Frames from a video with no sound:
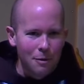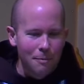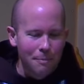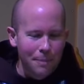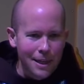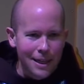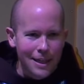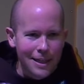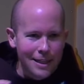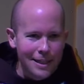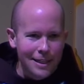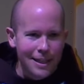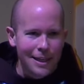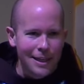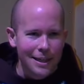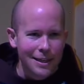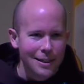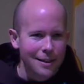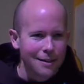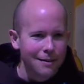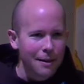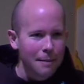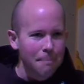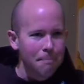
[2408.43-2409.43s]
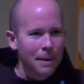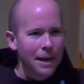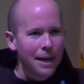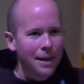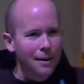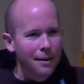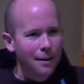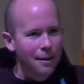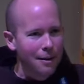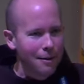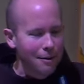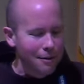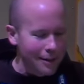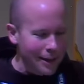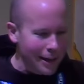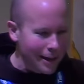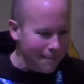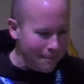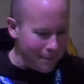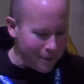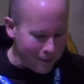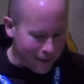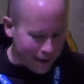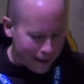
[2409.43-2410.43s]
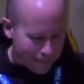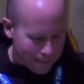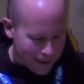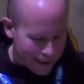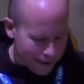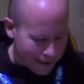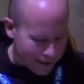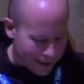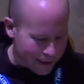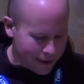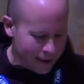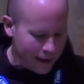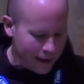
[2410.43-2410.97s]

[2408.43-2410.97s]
B6, and they're like, bingo, yep, you get married.